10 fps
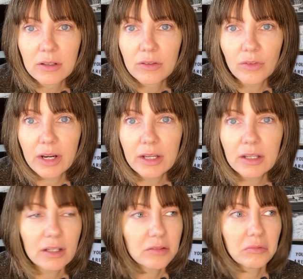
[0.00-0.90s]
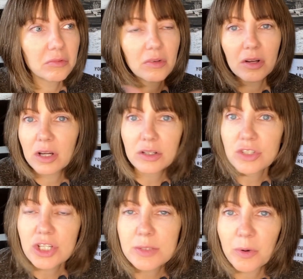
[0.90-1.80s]
right? A
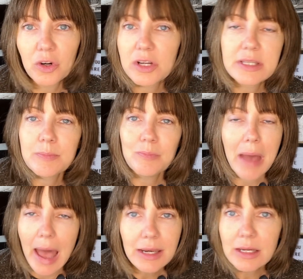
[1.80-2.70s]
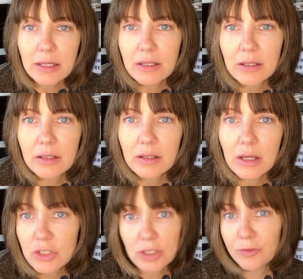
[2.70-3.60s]
cheeseburger isn't bad.
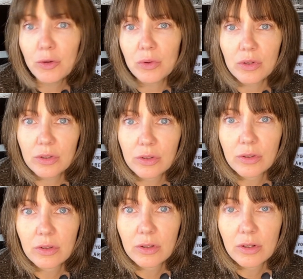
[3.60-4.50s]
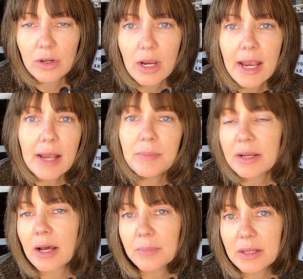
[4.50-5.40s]
It's just food. It may
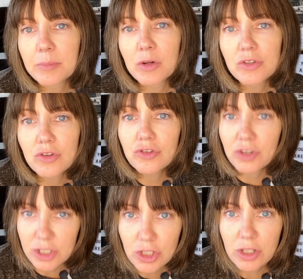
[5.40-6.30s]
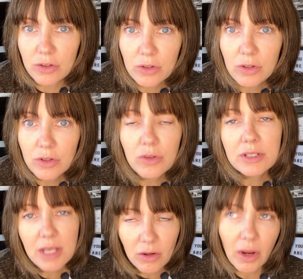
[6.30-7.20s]
not be the most nutritional. You can
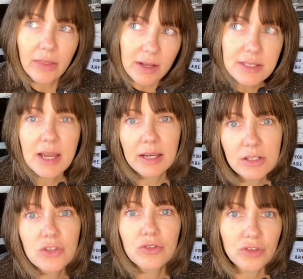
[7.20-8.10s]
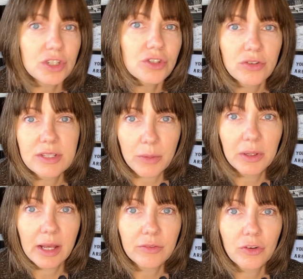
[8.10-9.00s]
say, okay, that's not as nutritional as I would
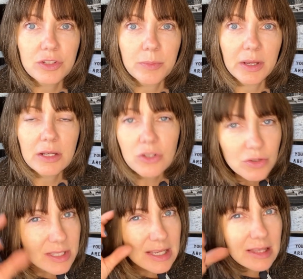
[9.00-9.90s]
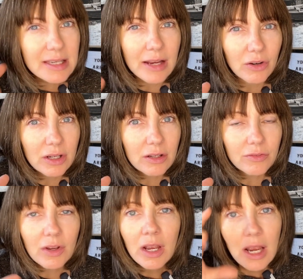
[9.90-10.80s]
like for it to be. Do you see the
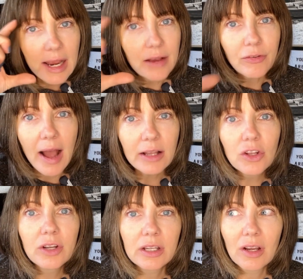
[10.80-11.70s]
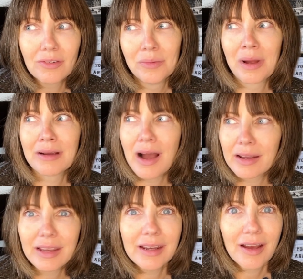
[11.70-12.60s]
narrative? If I look and go, oh my God, I
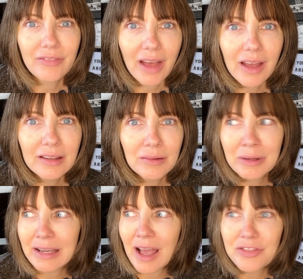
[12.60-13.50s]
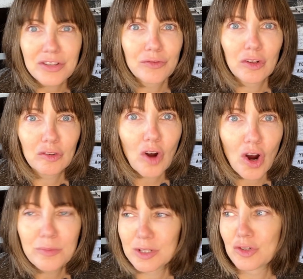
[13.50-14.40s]
can't have that. Oh my God, that's full of
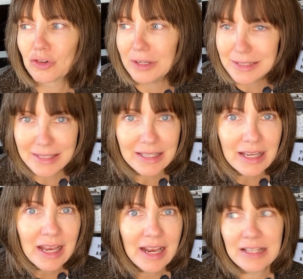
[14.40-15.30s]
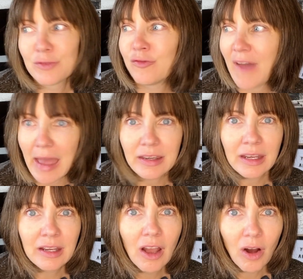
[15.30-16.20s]
carbs. It's greasy. It's
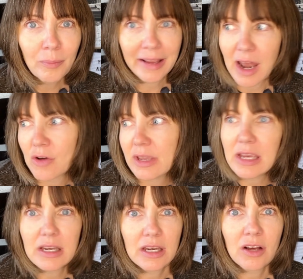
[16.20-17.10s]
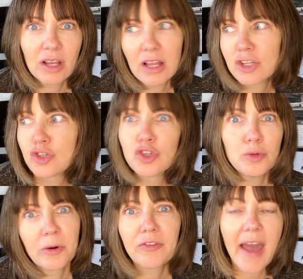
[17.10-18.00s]
fattening. Oh my God, I'll eat it and I'll get like
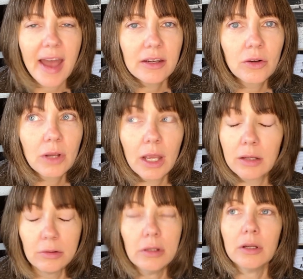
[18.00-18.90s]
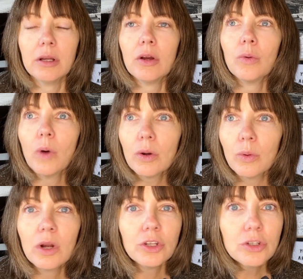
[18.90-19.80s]
super fat. Okay.
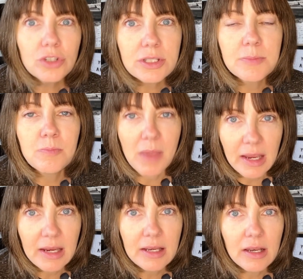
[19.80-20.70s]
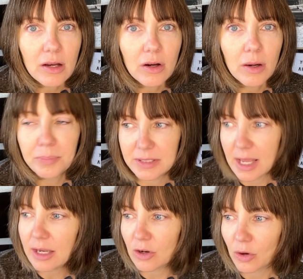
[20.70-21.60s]
Whoa, you just made a
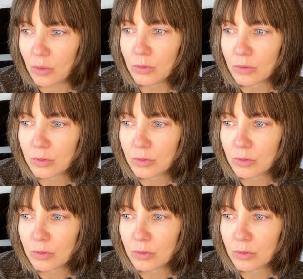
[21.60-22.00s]
potato